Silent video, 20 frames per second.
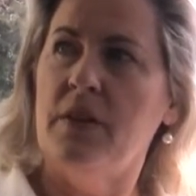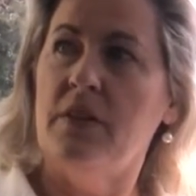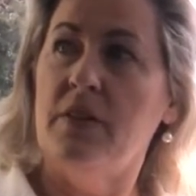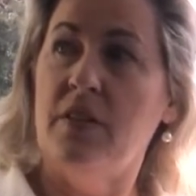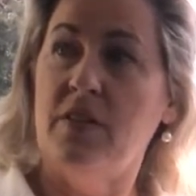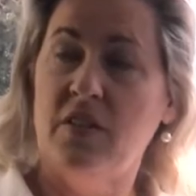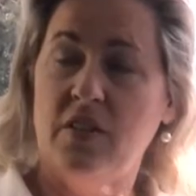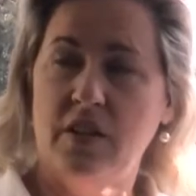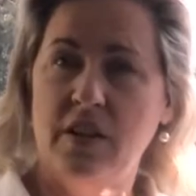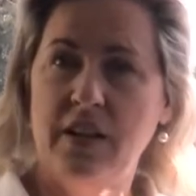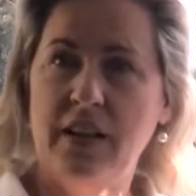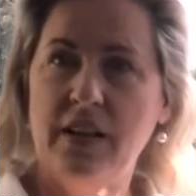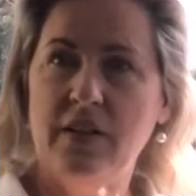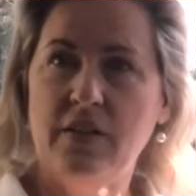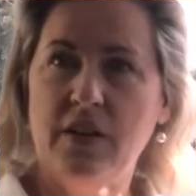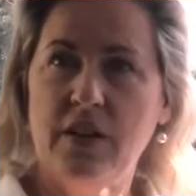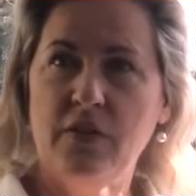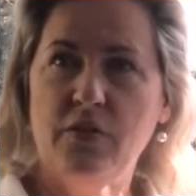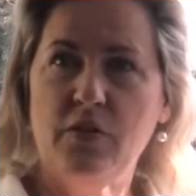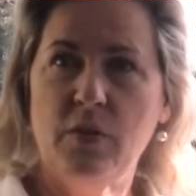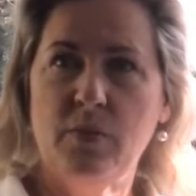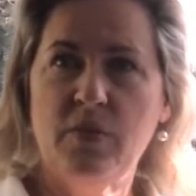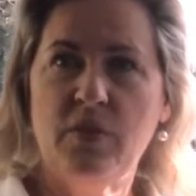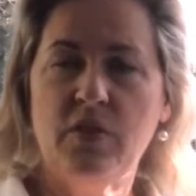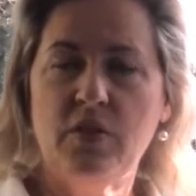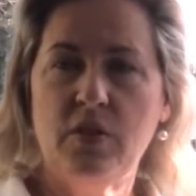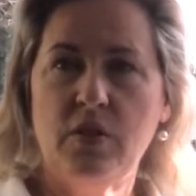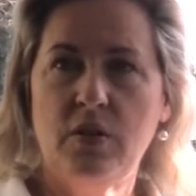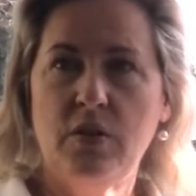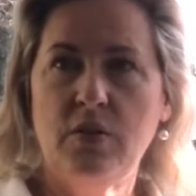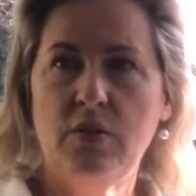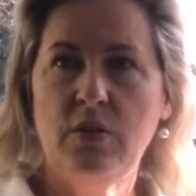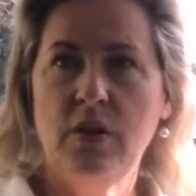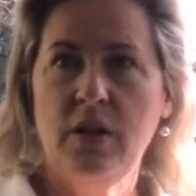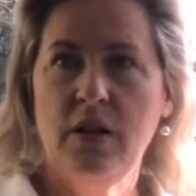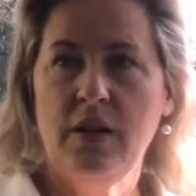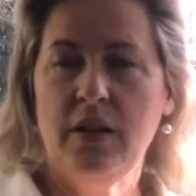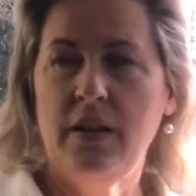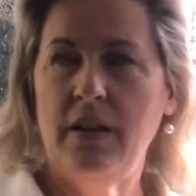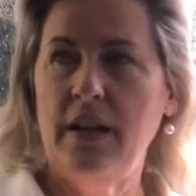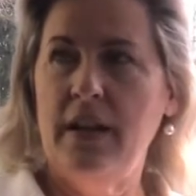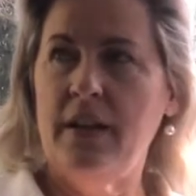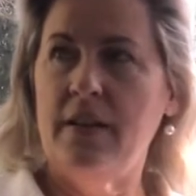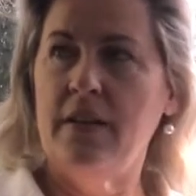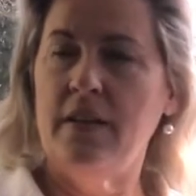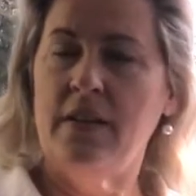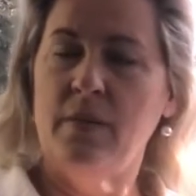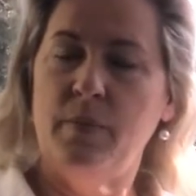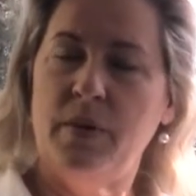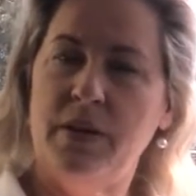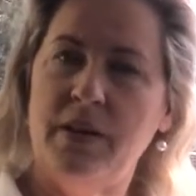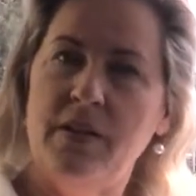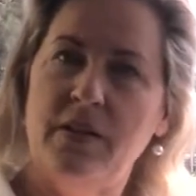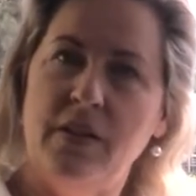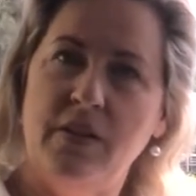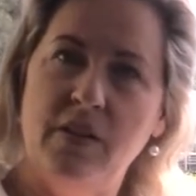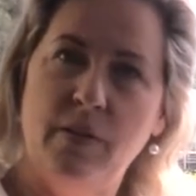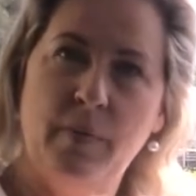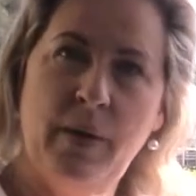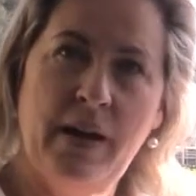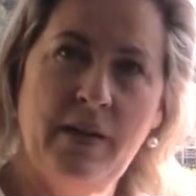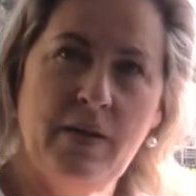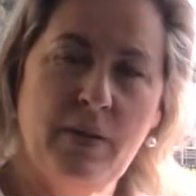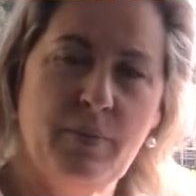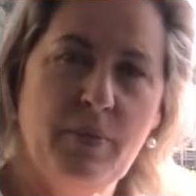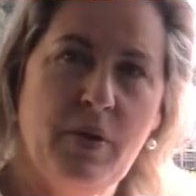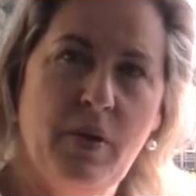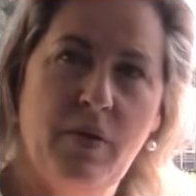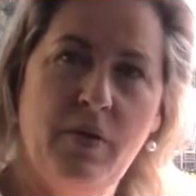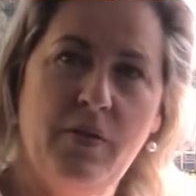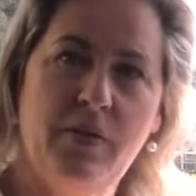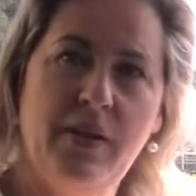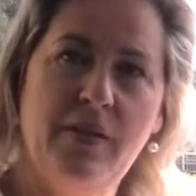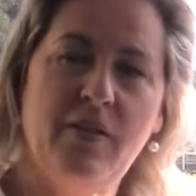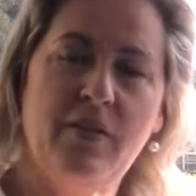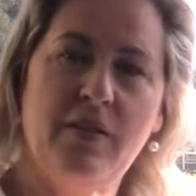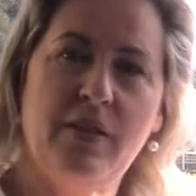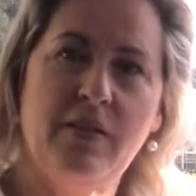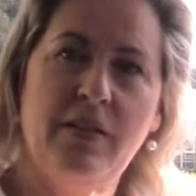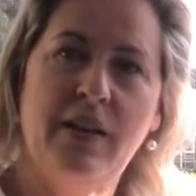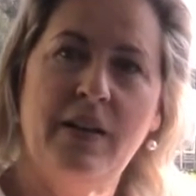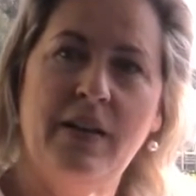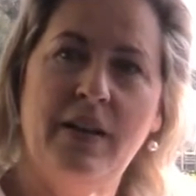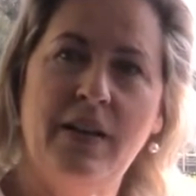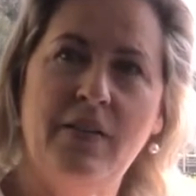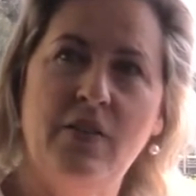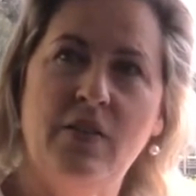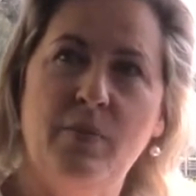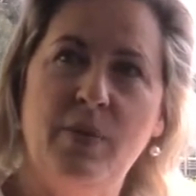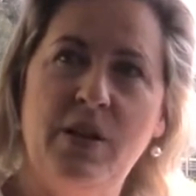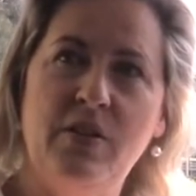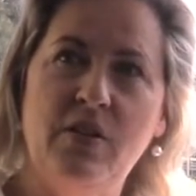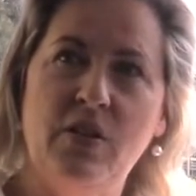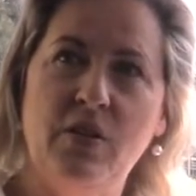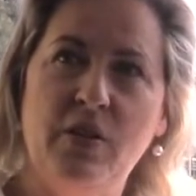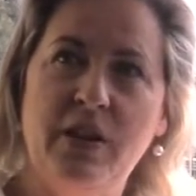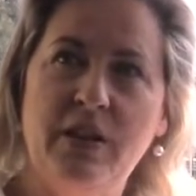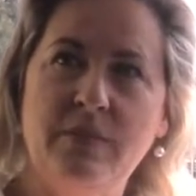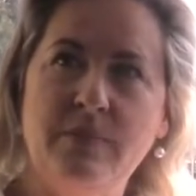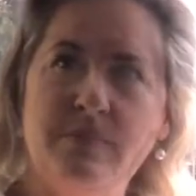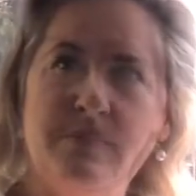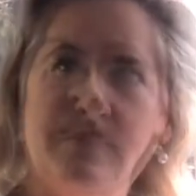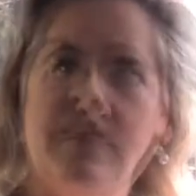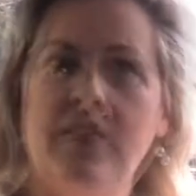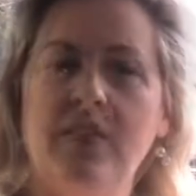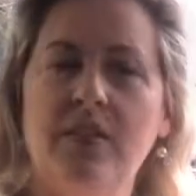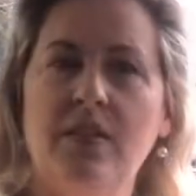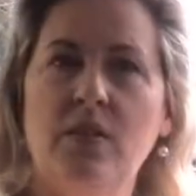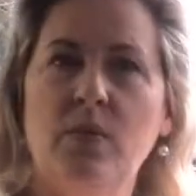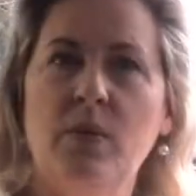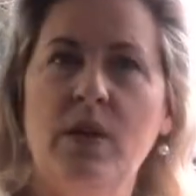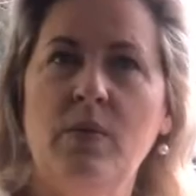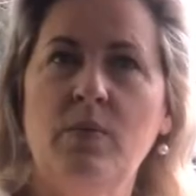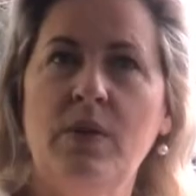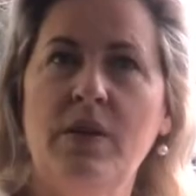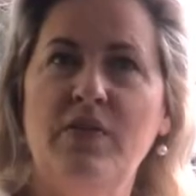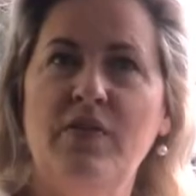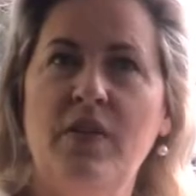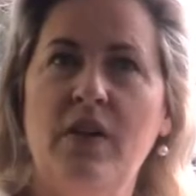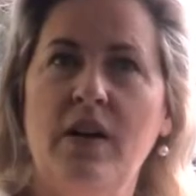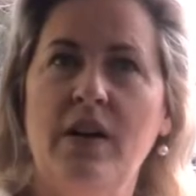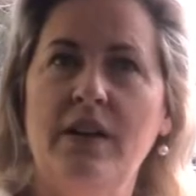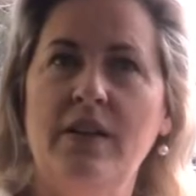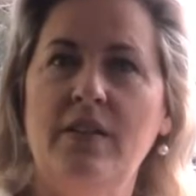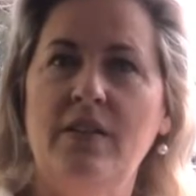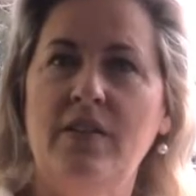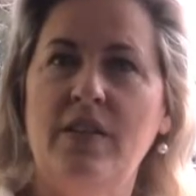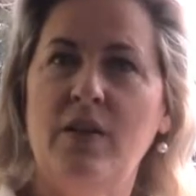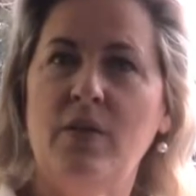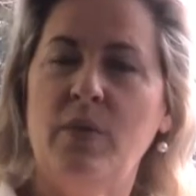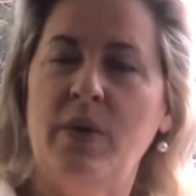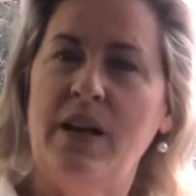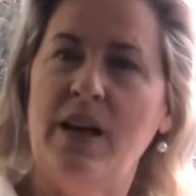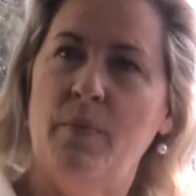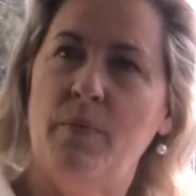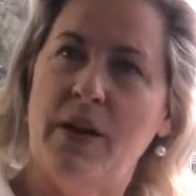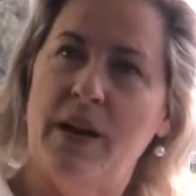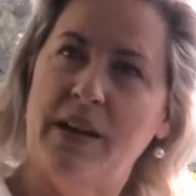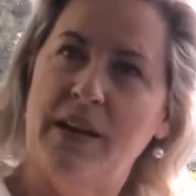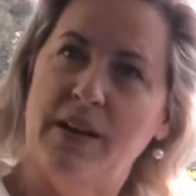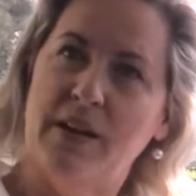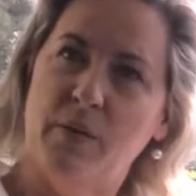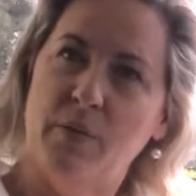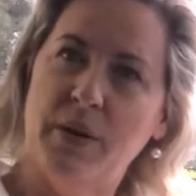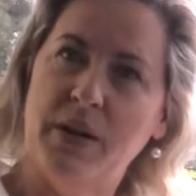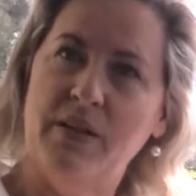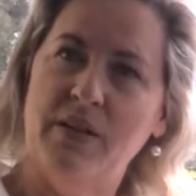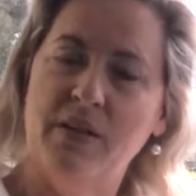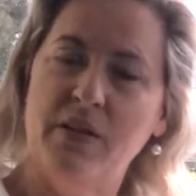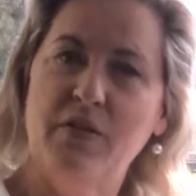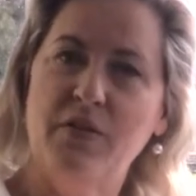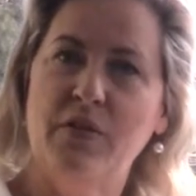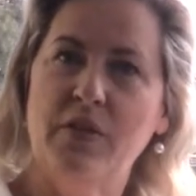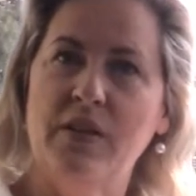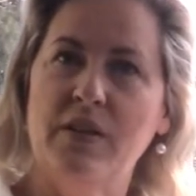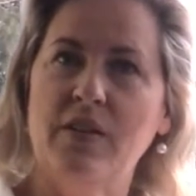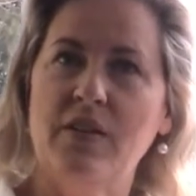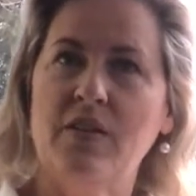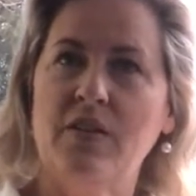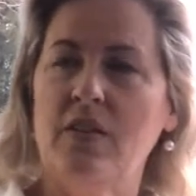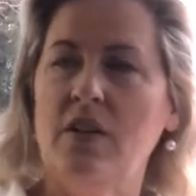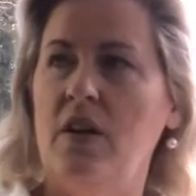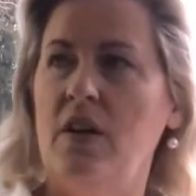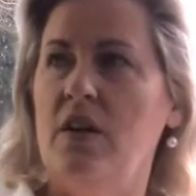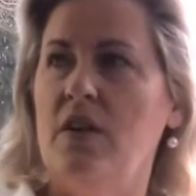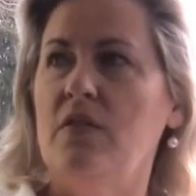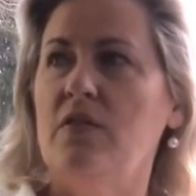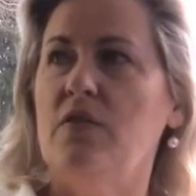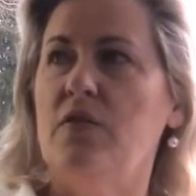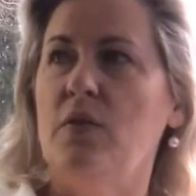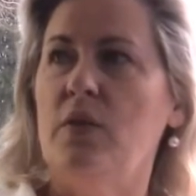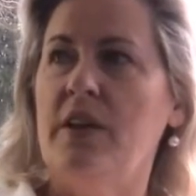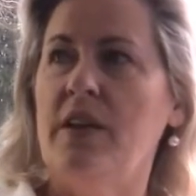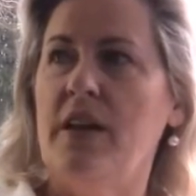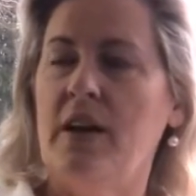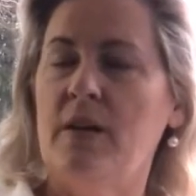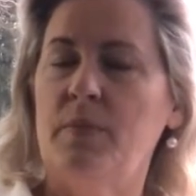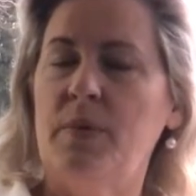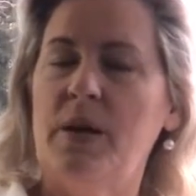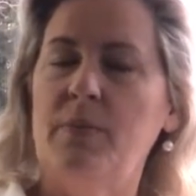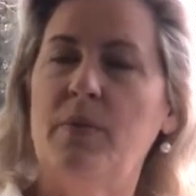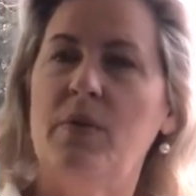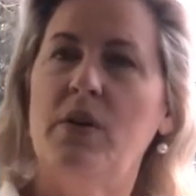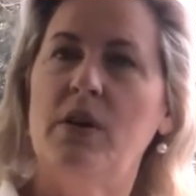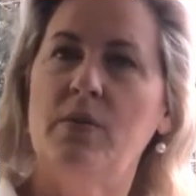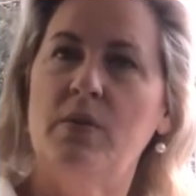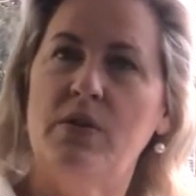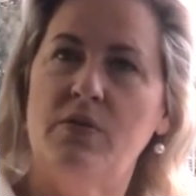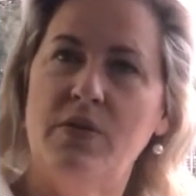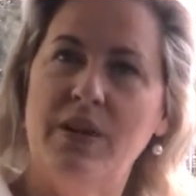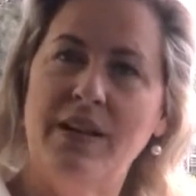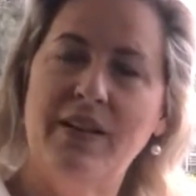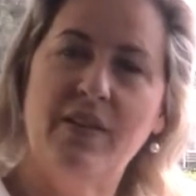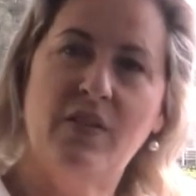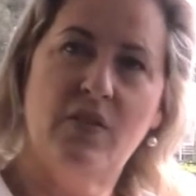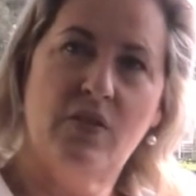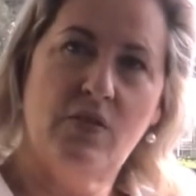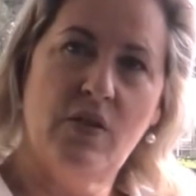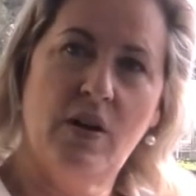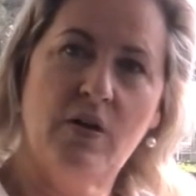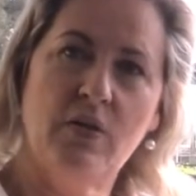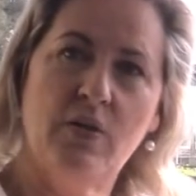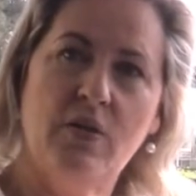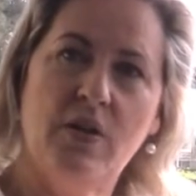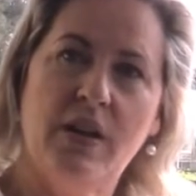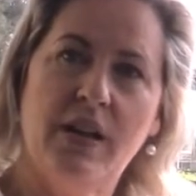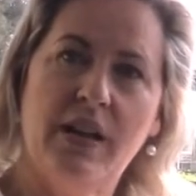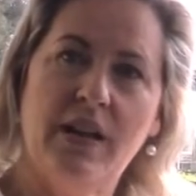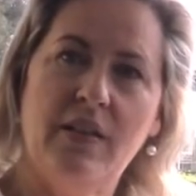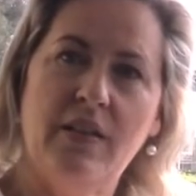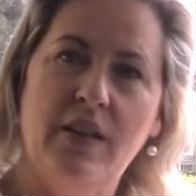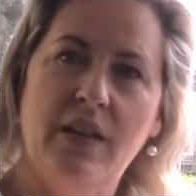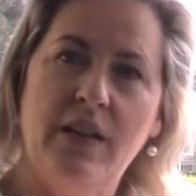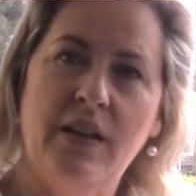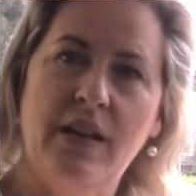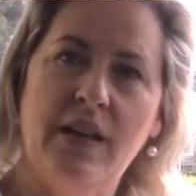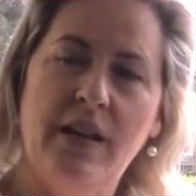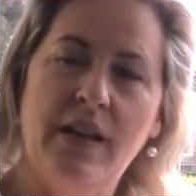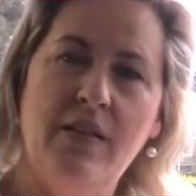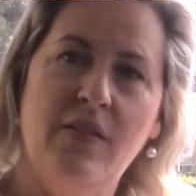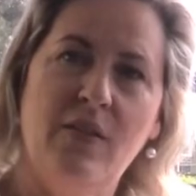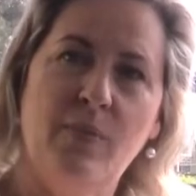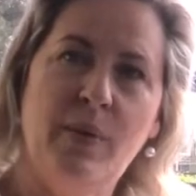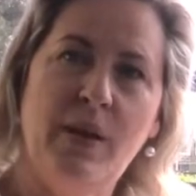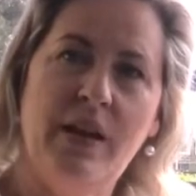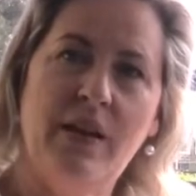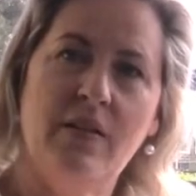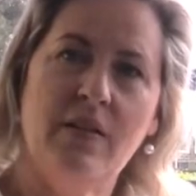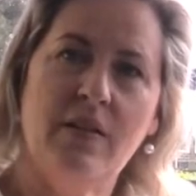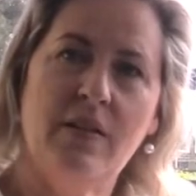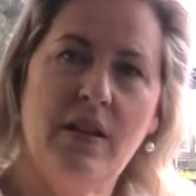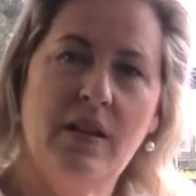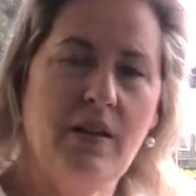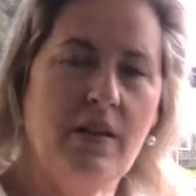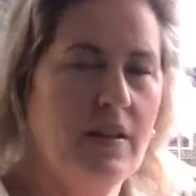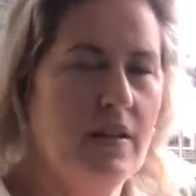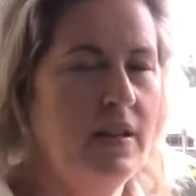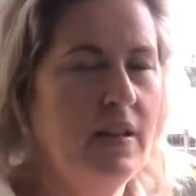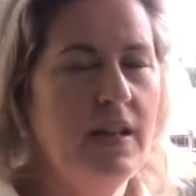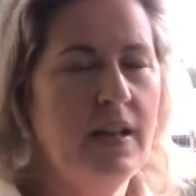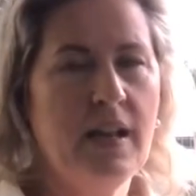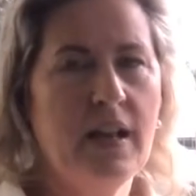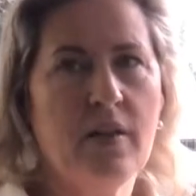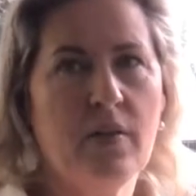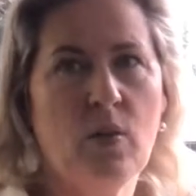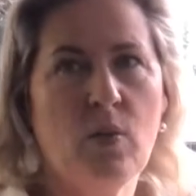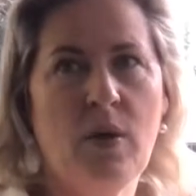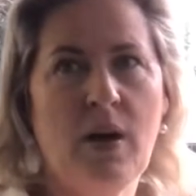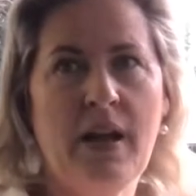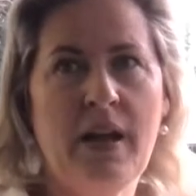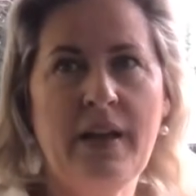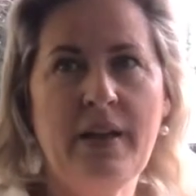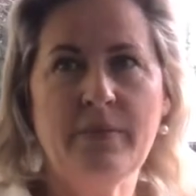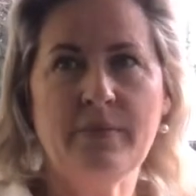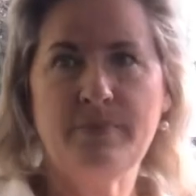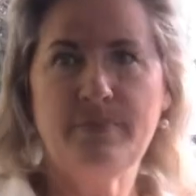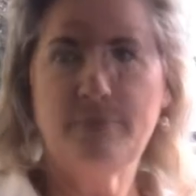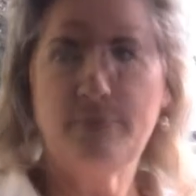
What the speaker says: disconnecting from school, and inability to make the progress that they need to be doing. It's excellent when we find that we are making a big difference for young people who would really struggle to get their needs met in any other way.